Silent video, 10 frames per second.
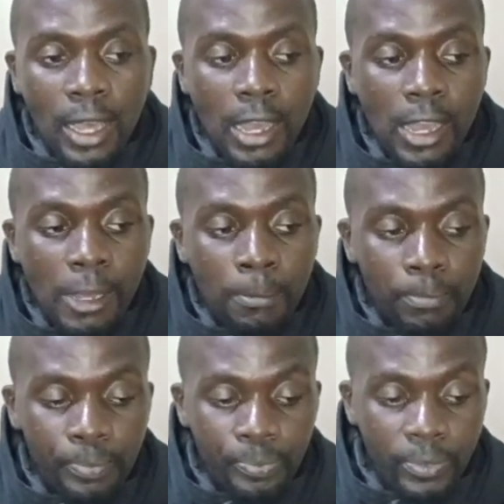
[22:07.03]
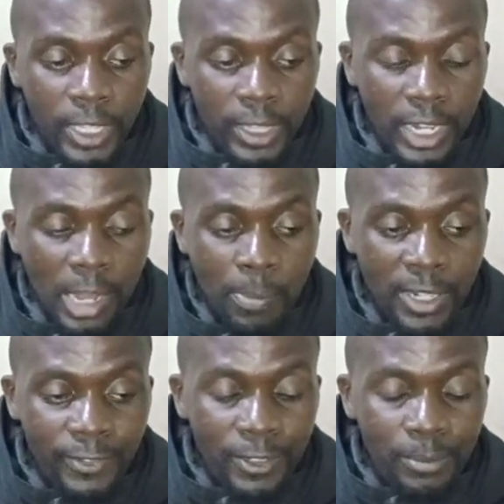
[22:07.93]
And then
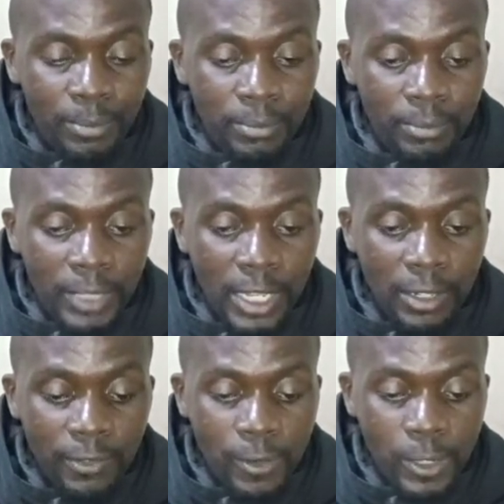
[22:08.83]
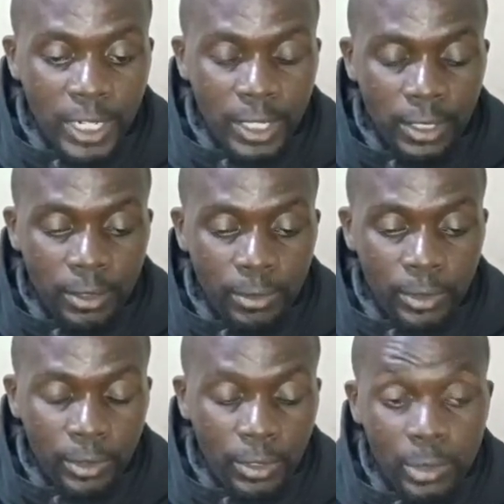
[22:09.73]
apart from fodder,
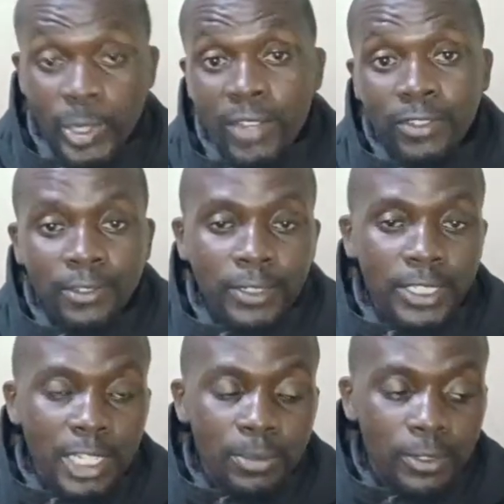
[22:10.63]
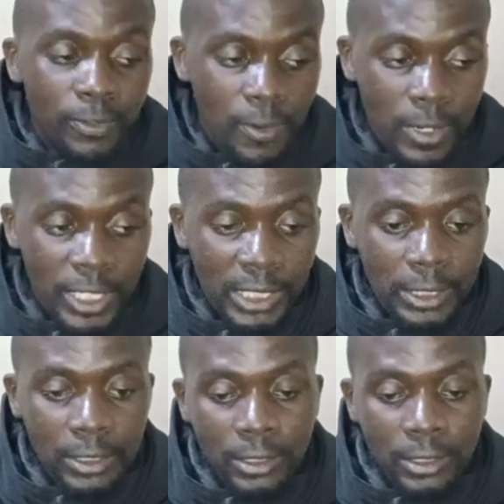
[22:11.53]
because we have different types of fodder,